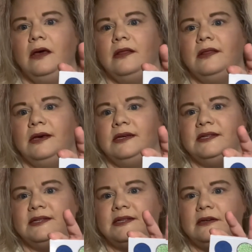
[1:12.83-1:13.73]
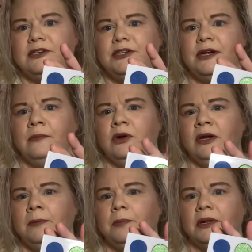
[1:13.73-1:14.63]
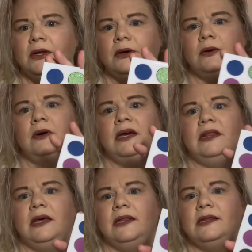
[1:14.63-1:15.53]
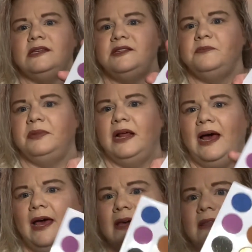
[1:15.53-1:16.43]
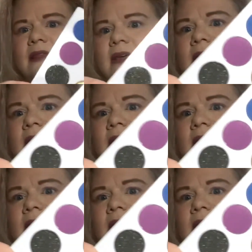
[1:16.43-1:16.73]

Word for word: this shimmery blue and then this black that